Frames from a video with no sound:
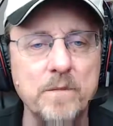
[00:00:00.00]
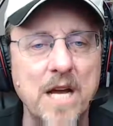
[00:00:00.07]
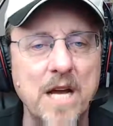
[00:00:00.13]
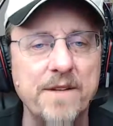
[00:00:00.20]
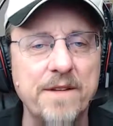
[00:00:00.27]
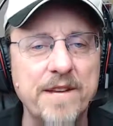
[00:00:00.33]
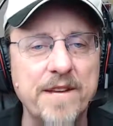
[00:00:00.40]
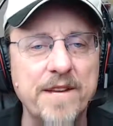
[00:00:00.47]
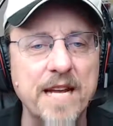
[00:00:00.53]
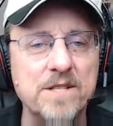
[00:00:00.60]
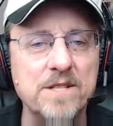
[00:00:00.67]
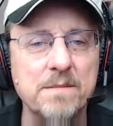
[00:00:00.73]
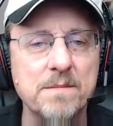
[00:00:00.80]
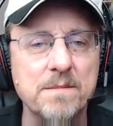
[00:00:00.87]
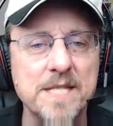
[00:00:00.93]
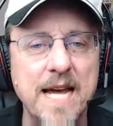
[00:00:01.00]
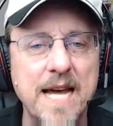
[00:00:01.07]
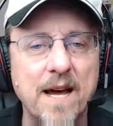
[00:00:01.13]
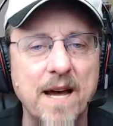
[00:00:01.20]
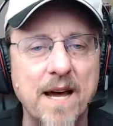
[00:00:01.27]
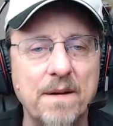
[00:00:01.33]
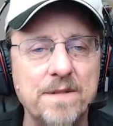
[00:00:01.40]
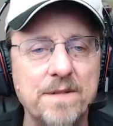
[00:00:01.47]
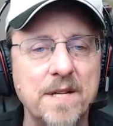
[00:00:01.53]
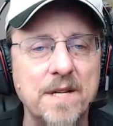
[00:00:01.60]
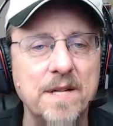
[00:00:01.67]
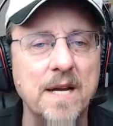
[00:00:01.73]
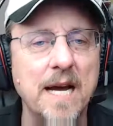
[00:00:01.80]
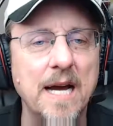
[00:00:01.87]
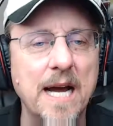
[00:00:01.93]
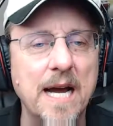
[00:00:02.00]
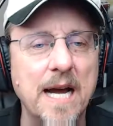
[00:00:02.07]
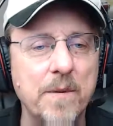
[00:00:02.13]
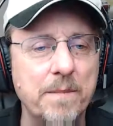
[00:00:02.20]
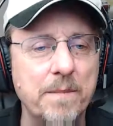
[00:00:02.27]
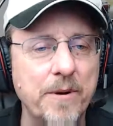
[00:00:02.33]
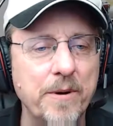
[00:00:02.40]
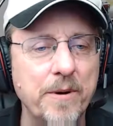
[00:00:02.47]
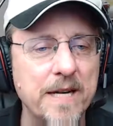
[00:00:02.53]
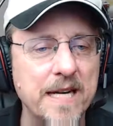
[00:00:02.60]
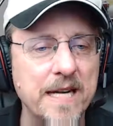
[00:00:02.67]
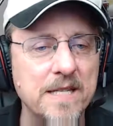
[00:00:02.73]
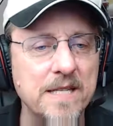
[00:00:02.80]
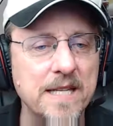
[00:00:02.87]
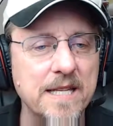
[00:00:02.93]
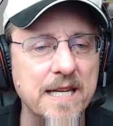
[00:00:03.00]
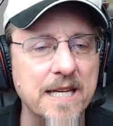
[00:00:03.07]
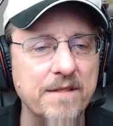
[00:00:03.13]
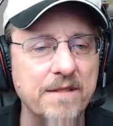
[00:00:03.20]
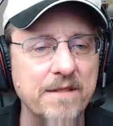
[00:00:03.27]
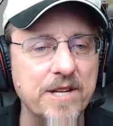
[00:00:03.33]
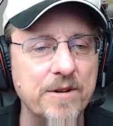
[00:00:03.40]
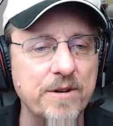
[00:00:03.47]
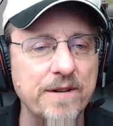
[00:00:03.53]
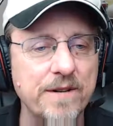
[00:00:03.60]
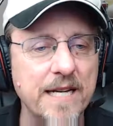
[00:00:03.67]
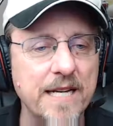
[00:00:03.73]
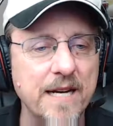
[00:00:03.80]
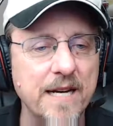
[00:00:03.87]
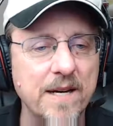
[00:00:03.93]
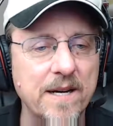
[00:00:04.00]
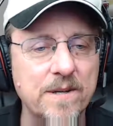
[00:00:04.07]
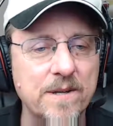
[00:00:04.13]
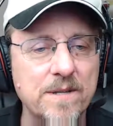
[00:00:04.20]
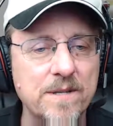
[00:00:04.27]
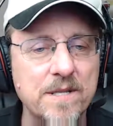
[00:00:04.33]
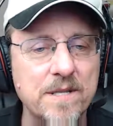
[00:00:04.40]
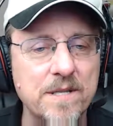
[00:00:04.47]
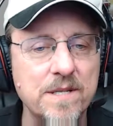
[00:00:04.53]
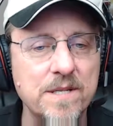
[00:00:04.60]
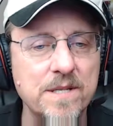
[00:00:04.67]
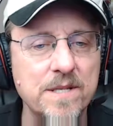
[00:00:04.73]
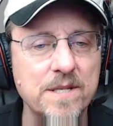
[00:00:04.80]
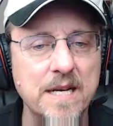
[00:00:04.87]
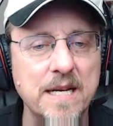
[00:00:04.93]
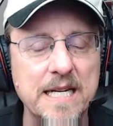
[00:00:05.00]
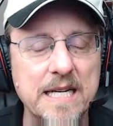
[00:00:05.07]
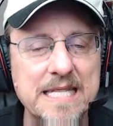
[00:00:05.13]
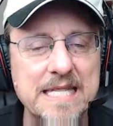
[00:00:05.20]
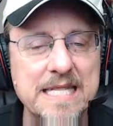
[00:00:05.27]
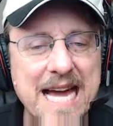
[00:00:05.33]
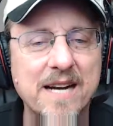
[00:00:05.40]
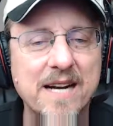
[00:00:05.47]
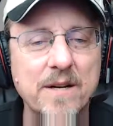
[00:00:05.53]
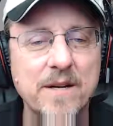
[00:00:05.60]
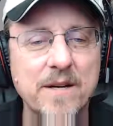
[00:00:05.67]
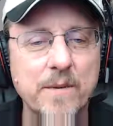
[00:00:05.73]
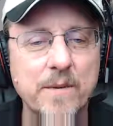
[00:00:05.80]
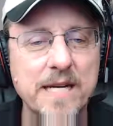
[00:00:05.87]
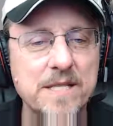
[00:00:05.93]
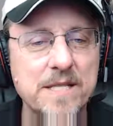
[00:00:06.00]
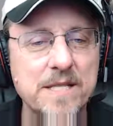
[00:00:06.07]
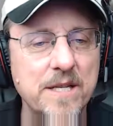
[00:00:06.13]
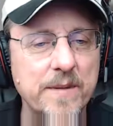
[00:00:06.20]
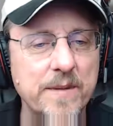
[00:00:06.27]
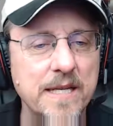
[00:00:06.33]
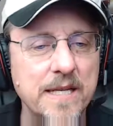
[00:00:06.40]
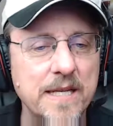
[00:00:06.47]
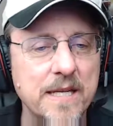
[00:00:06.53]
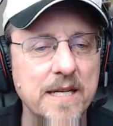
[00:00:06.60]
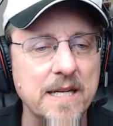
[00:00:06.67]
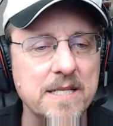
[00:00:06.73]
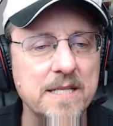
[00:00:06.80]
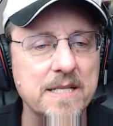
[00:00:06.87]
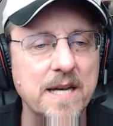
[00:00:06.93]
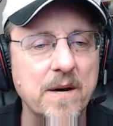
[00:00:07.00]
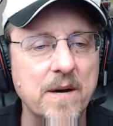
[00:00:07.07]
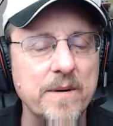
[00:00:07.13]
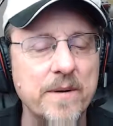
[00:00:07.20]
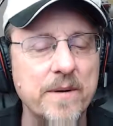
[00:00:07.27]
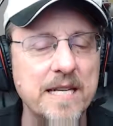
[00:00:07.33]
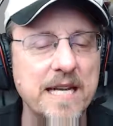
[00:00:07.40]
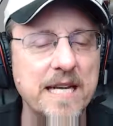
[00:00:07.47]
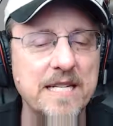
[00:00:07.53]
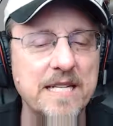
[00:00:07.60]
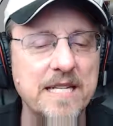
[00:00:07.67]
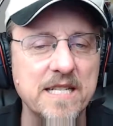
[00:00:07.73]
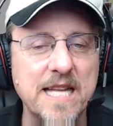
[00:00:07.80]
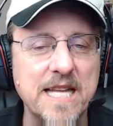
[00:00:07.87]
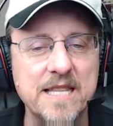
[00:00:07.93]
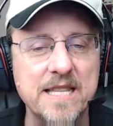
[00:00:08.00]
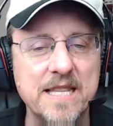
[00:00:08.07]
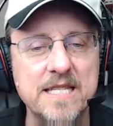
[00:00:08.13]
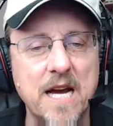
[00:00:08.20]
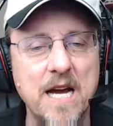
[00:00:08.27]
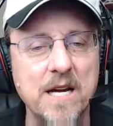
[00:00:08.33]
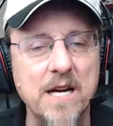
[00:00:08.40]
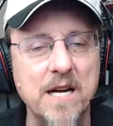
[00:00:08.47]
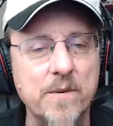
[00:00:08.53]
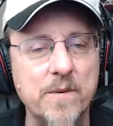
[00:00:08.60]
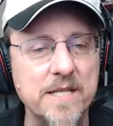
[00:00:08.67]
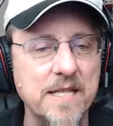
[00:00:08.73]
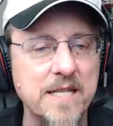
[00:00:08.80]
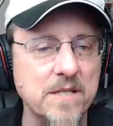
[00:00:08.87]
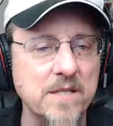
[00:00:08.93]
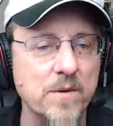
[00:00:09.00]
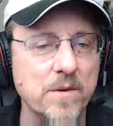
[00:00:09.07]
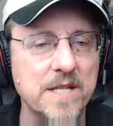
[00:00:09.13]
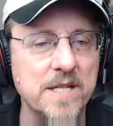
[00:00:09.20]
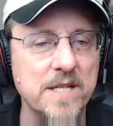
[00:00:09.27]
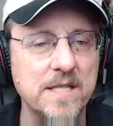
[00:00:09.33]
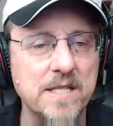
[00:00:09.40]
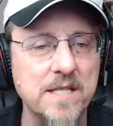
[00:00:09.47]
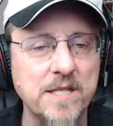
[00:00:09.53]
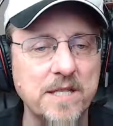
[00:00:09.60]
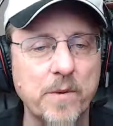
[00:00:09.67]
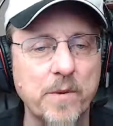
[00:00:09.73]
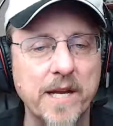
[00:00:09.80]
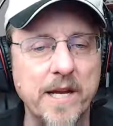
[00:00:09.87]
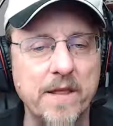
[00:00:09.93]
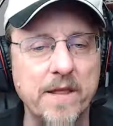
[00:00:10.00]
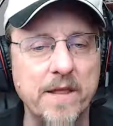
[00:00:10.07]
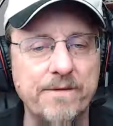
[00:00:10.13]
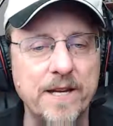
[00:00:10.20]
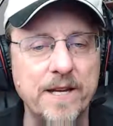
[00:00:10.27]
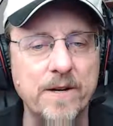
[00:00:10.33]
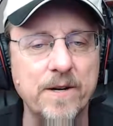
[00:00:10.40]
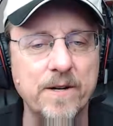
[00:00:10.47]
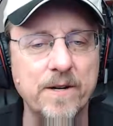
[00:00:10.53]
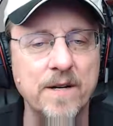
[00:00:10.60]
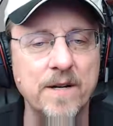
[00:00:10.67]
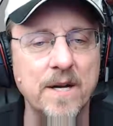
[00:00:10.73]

the videos themselves, I would put into the individual videos exactly what he's doing. And so he does that in the title where he says, well, he's working on the fender,